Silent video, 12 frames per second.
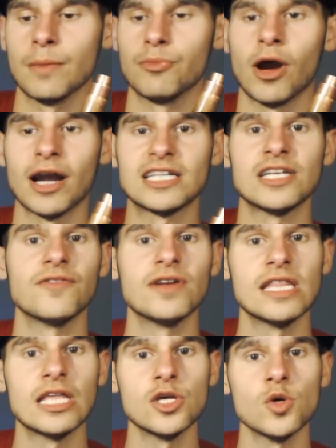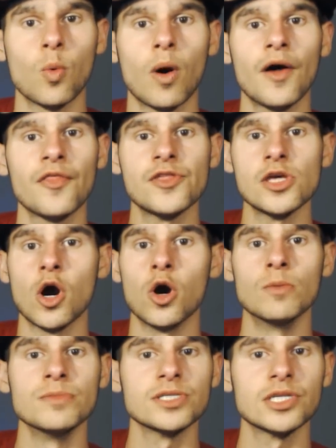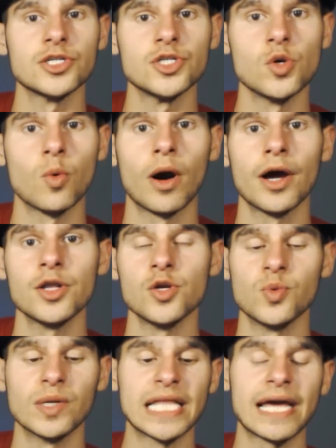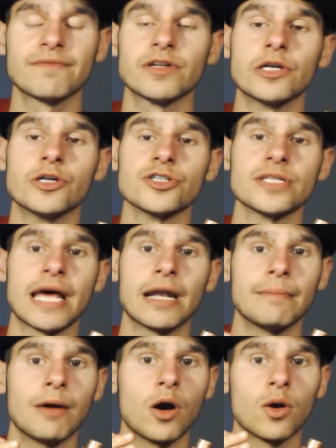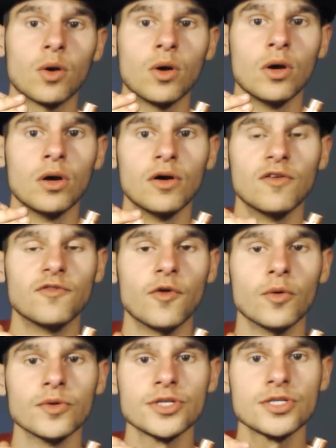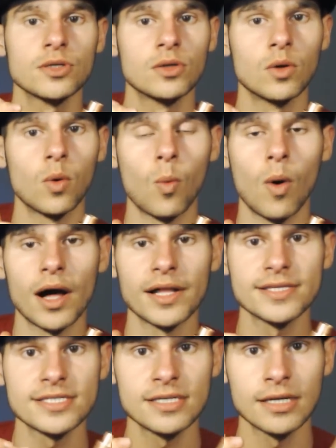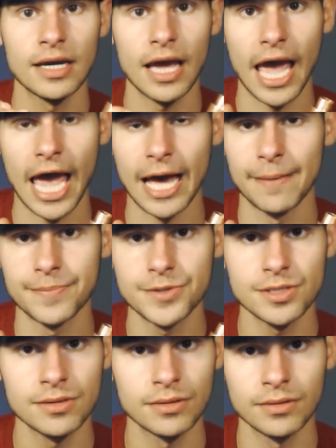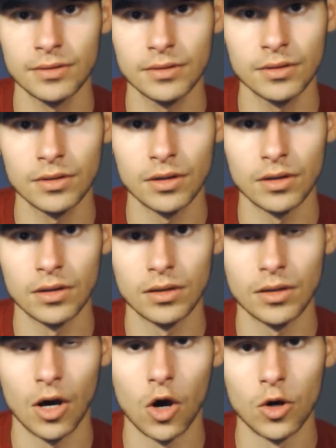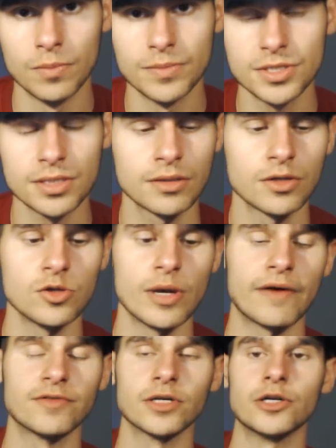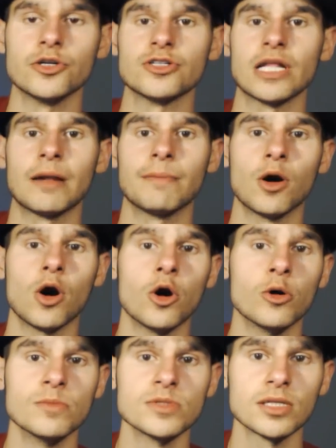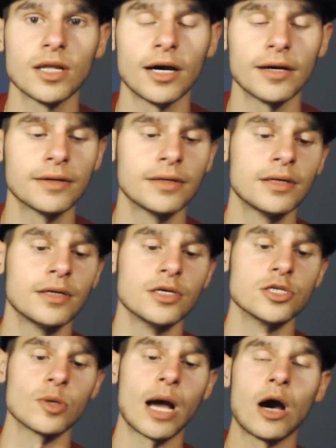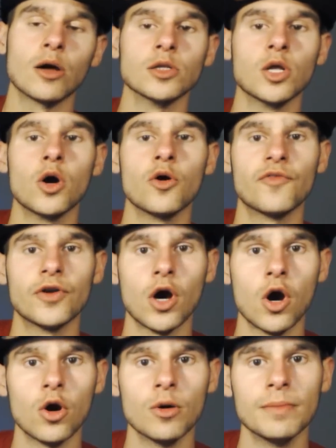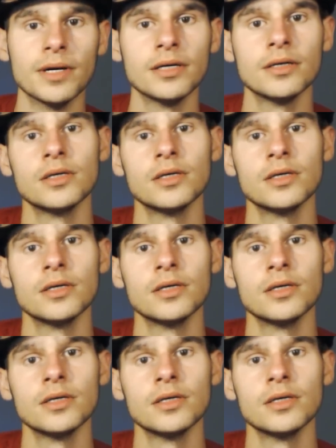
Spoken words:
productivity that you want, the ohms that you want. You really have to understand about volts, watts, amps, ohms. You have to understand about Ohm's law. So how low of an ohm.